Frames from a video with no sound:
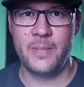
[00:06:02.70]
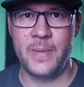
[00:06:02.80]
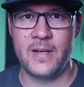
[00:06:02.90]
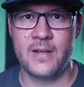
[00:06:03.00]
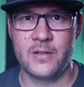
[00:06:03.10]

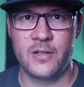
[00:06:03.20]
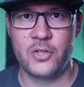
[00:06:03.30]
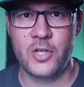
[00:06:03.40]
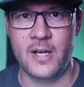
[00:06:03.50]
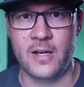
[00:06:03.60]
depending on the
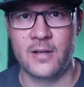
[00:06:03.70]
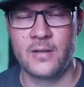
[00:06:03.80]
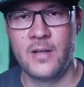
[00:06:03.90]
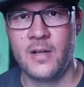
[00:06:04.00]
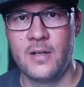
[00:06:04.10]
track.
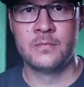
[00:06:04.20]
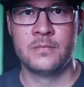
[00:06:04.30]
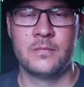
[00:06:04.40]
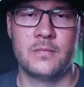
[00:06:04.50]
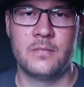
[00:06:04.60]

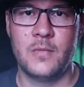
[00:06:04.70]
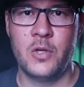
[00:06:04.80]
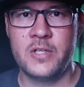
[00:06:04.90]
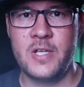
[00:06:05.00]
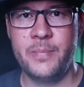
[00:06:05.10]
On
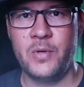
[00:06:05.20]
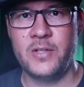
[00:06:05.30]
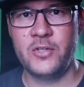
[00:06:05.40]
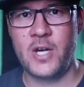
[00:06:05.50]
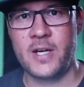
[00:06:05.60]
a slippery
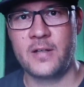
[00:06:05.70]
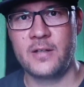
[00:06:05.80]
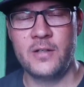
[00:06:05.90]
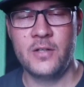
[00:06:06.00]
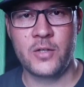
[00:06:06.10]
track,
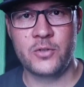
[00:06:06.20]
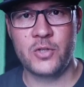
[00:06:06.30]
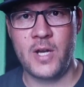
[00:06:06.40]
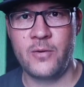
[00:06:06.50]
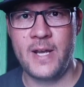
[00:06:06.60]
you could
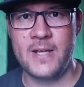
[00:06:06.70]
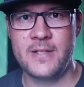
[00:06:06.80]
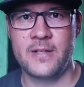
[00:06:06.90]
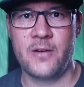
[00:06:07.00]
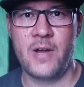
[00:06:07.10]
try
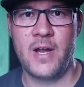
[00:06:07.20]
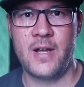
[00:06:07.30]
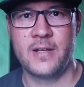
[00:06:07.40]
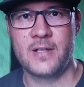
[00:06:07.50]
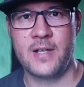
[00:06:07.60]
raising the ride
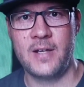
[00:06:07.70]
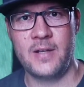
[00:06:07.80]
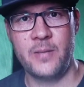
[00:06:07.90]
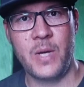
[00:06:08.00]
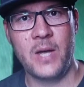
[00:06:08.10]
height
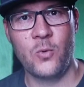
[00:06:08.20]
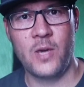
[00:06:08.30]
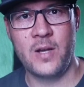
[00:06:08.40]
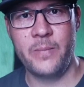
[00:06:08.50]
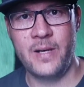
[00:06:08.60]
slightly by
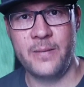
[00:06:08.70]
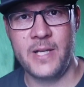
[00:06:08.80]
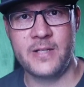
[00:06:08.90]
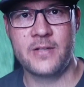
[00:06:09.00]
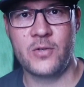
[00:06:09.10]
1
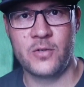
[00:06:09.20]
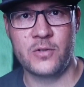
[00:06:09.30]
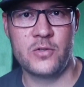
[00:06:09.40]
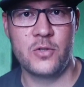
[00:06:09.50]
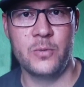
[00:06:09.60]
millimeters or
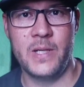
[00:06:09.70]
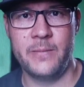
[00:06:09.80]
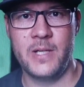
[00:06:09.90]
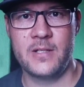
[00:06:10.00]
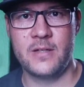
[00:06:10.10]
2
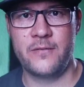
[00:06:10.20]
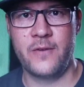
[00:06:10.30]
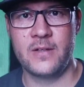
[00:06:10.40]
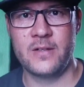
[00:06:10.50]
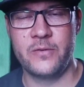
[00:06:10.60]
millimeters
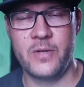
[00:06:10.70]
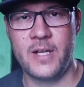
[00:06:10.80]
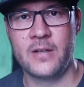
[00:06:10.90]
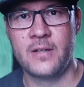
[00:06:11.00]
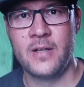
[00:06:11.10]
front and
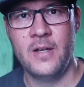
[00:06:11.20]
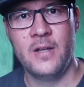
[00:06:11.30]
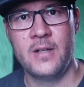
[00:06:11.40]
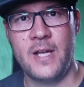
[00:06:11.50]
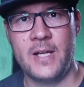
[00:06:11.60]
rear.
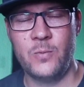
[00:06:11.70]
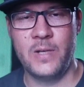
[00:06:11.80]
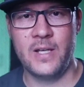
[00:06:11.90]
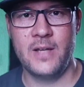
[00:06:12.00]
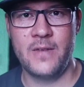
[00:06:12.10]
That
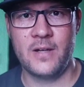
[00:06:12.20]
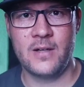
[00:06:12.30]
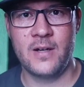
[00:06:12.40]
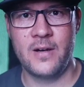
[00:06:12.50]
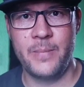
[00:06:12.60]
will give the
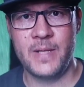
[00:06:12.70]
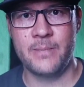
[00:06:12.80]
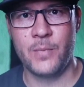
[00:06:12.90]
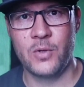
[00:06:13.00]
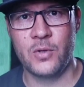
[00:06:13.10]
car a bit
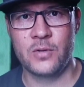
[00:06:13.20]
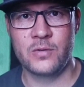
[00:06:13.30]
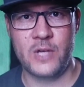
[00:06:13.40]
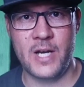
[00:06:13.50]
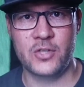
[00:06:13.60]
more
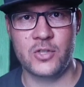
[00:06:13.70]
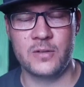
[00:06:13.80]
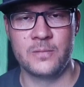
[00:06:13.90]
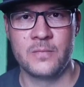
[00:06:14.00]
traction.